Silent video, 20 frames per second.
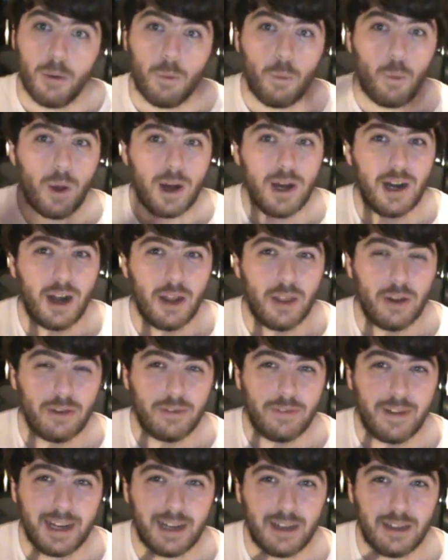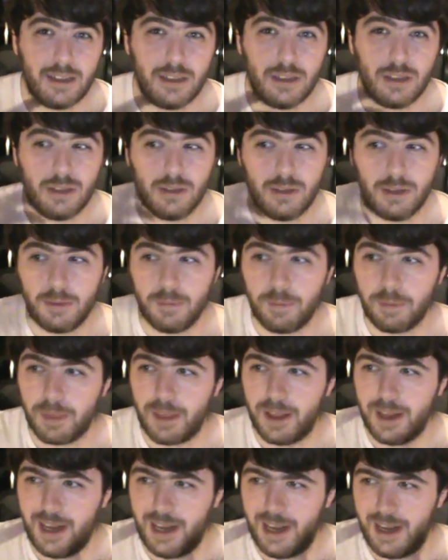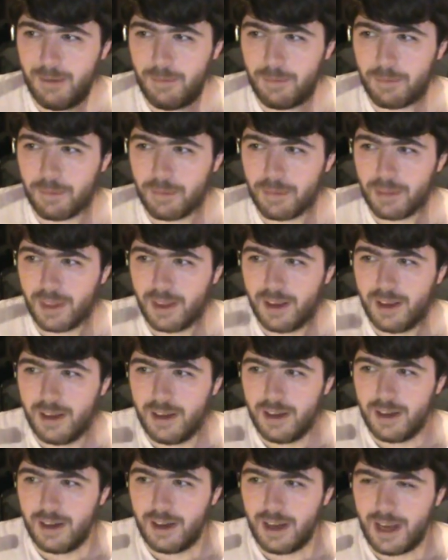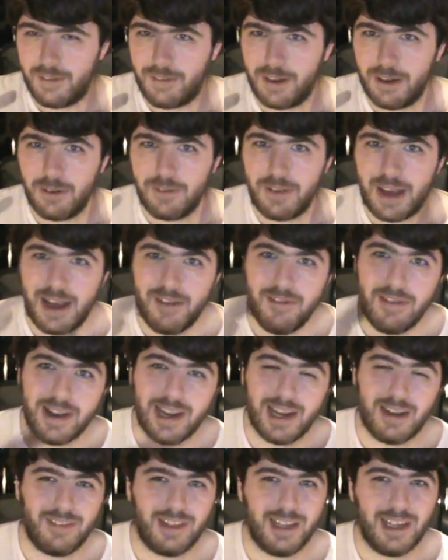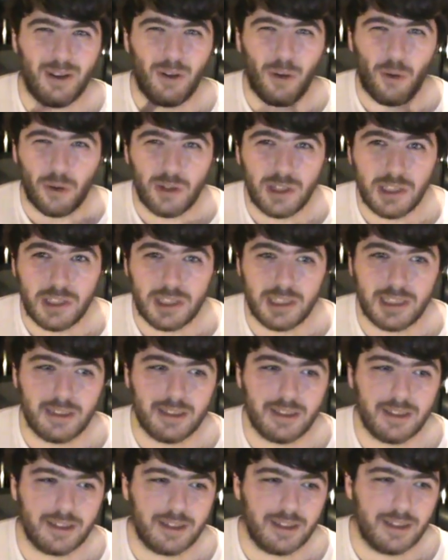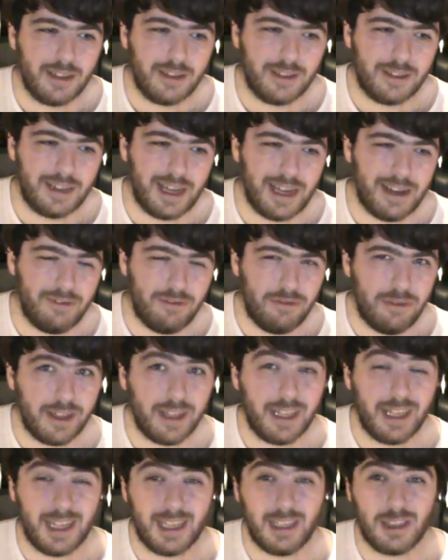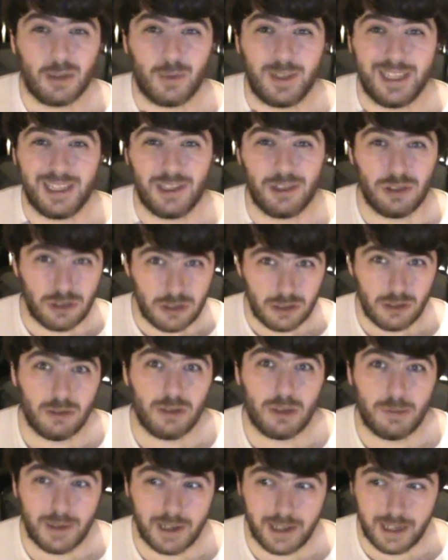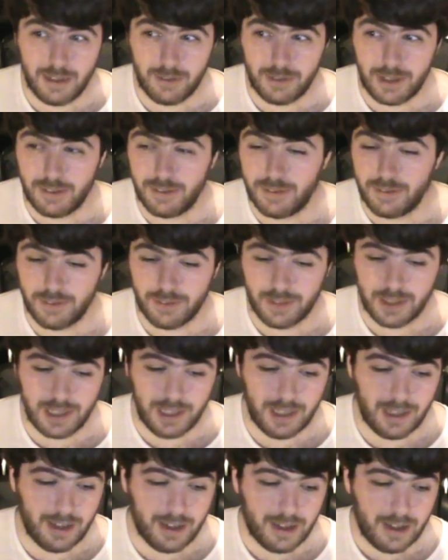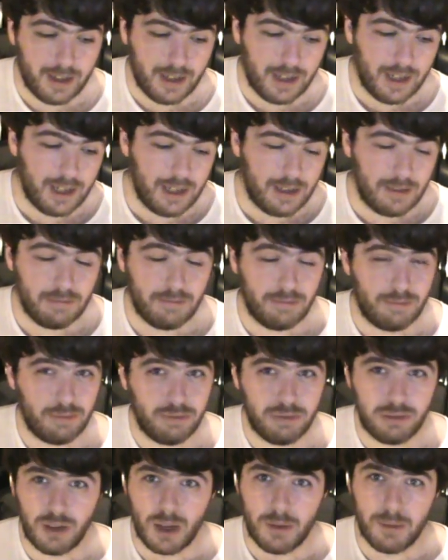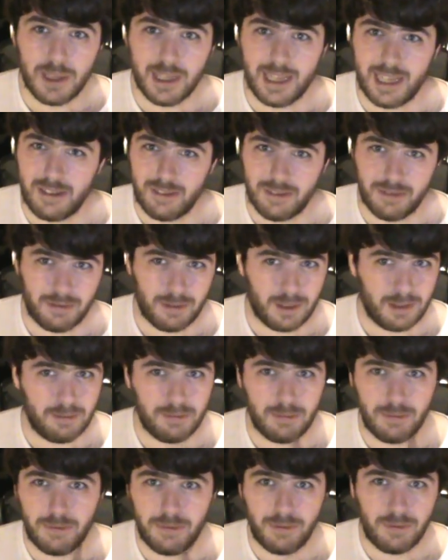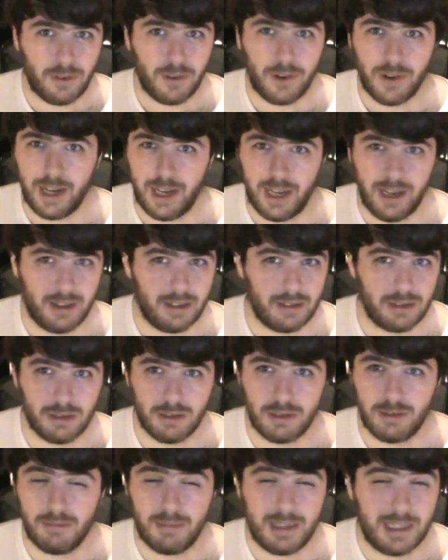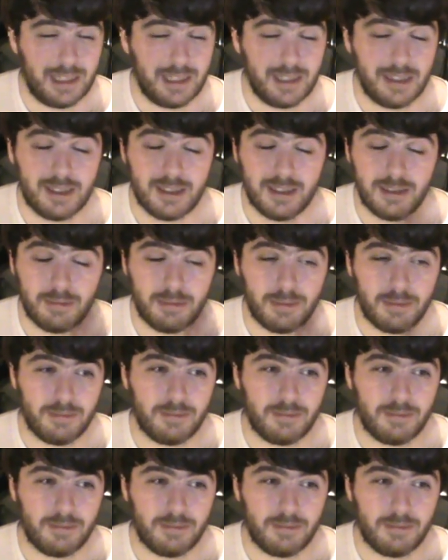One other thing is though, I think with every kind of like origin, you know, it really is quite slow to begin with. Like, probably give what, 40 or so minutes